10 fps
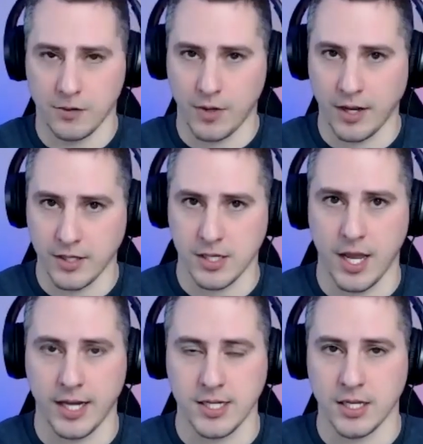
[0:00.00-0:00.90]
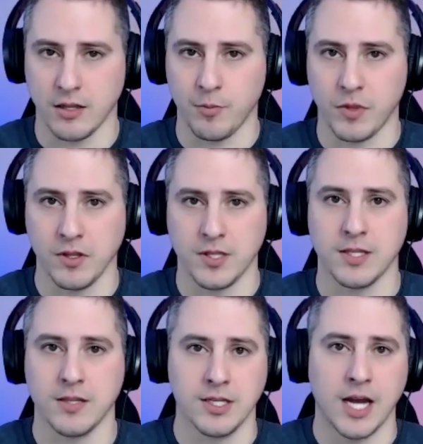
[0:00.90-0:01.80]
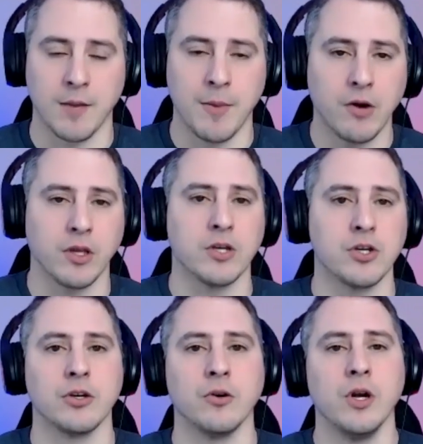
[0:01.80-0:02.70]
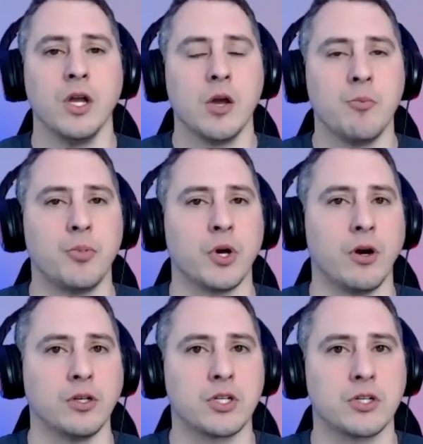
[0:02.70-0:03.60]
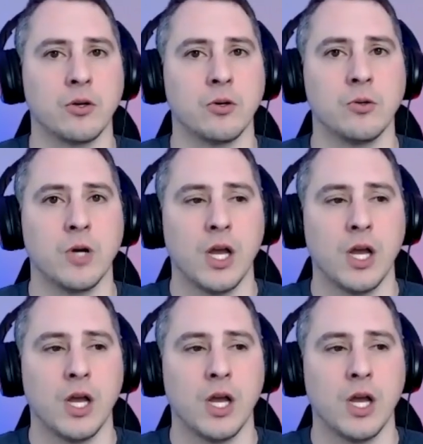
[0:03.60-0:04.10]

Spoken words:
I had said, the timeout issue, but also